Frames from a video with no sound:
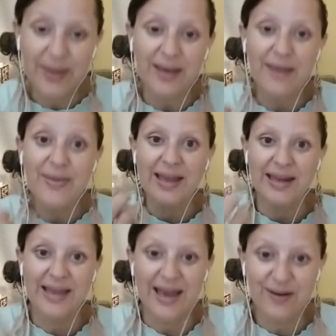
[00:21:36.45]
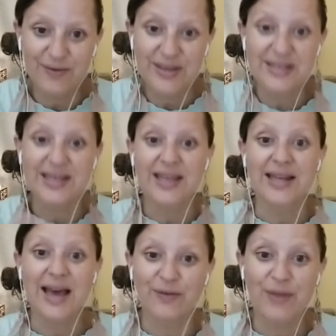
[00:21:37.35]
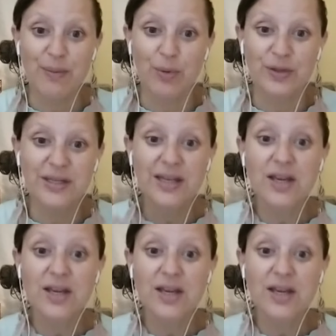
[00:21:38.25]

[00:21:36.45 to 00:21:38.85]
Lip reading: and they're getting out of their skin, out of their body,